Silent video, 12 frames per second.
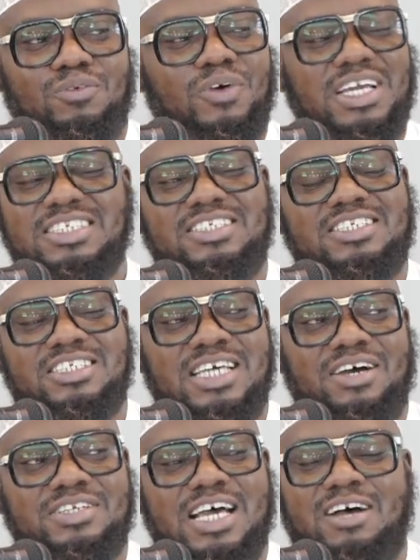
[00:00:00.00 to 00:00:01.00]
What is this
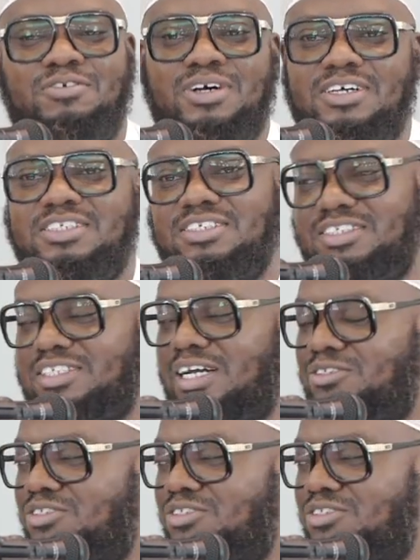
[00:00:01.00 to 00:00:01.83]
sound that I've heard in this